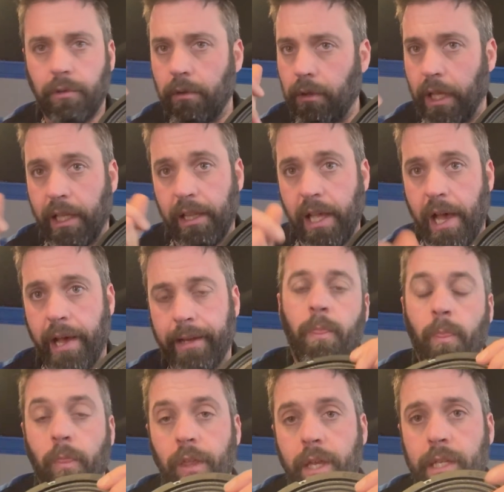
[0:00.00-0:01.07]
like that.
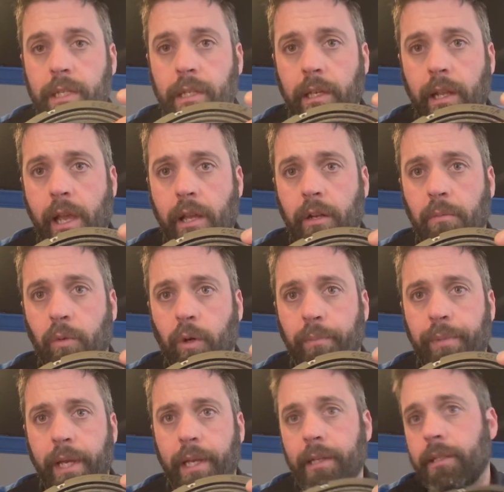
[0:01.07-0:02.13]
This can handle more
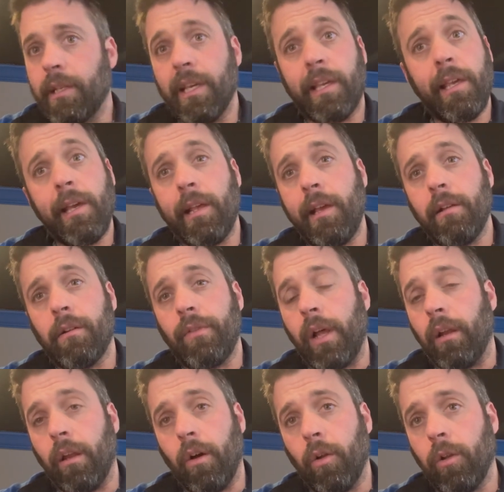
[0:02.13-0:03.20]
bass. It can't handle
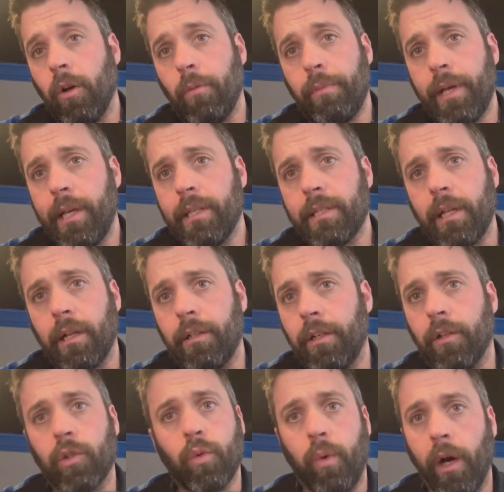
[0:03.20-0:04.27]
that low bass that, you
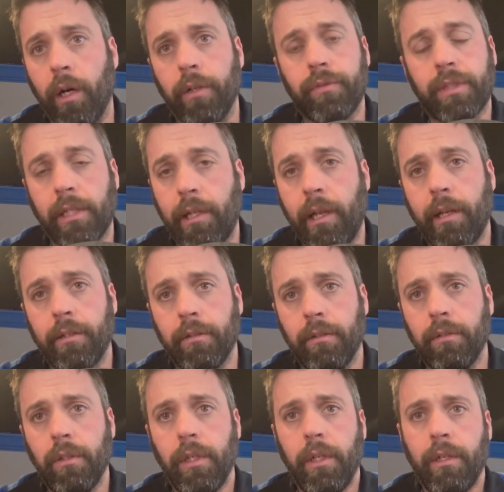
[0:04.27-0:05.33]
know, 12s can handle,
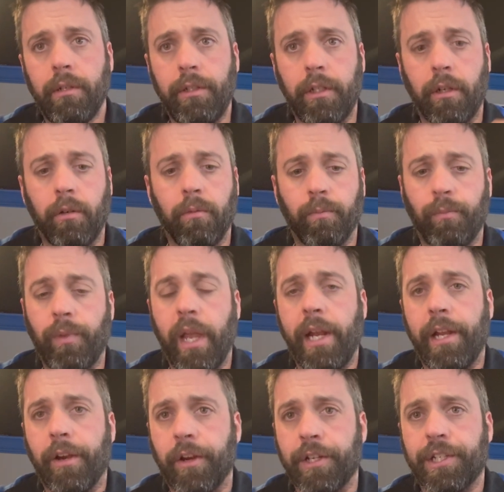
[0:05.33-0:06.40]
you know,
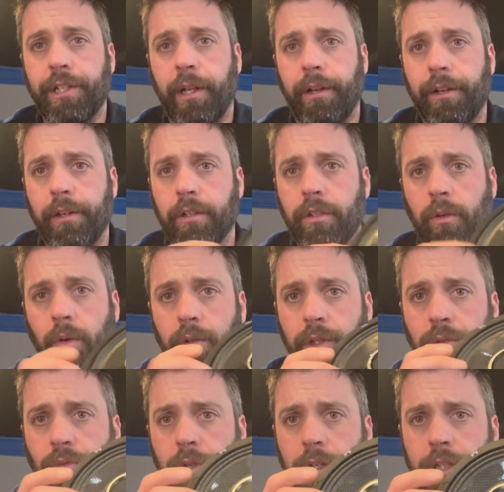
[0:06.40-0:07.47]
80 hertz and under, so
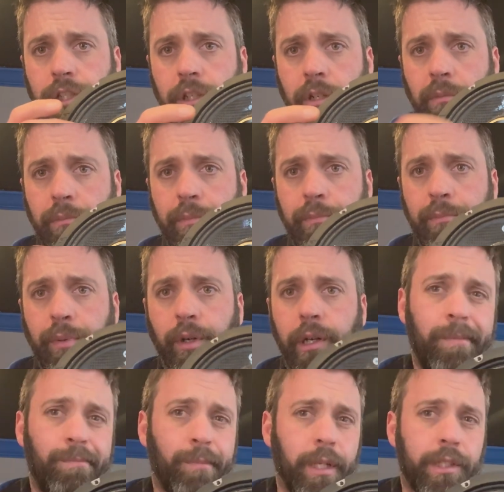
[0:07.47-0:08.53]
you really shouldn't
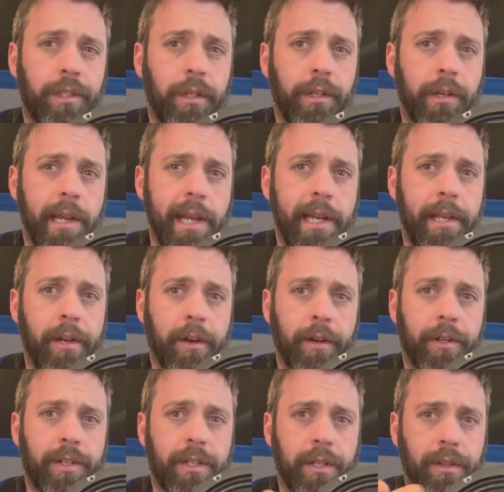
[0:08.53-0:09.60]
put much under 80
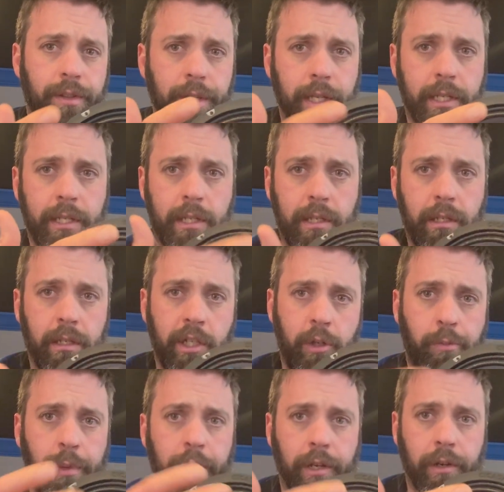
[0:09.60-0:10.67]
hertz to this
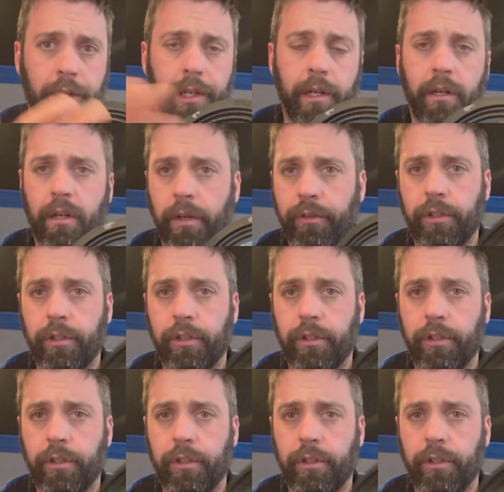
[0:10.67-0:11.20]
speaker here of